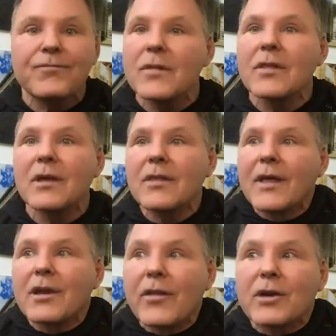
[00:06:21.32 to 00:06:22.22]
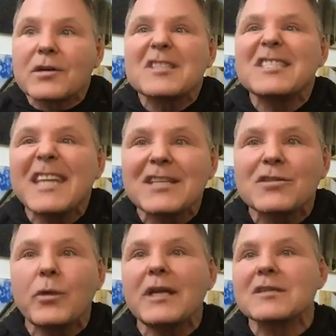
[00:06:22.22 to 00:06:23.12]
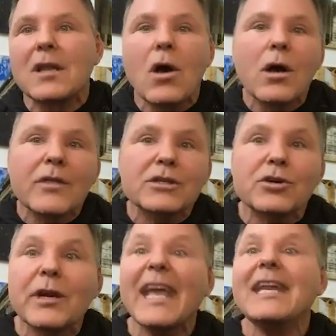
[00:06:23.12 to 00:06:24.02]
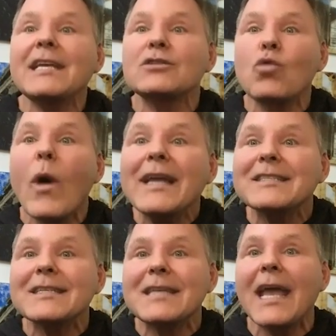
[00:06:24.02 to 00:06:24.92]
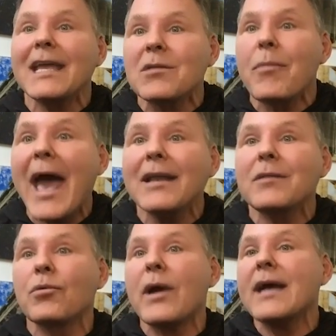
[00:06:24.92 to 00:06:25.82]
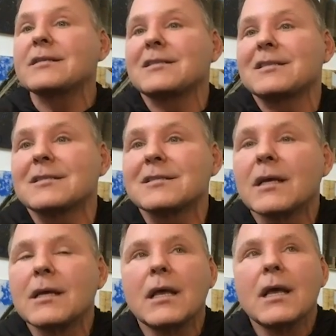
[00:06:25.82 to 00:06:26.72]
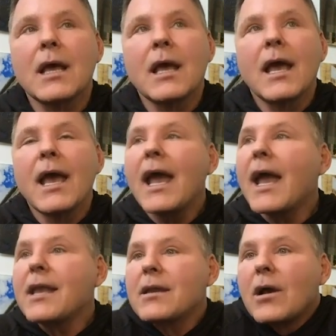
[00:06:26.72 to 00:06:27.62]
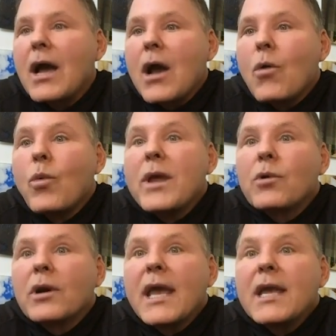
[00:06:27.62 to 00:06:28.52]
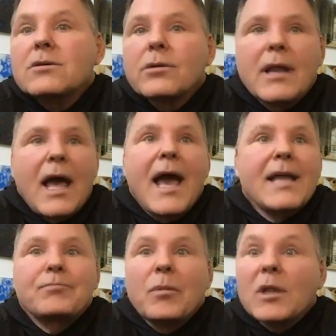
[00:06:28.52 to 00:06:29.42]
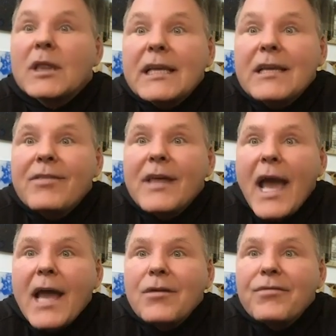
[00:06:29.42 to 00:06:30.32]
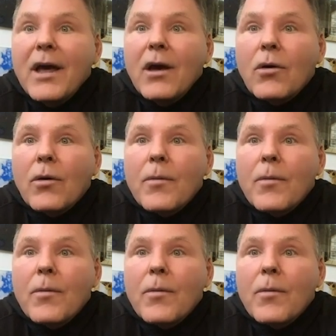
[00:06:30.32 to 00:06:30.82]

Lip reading: that are 6 weeks long that you're hitting twice a day in padded practices. And we were ignorant. I believe the NFL,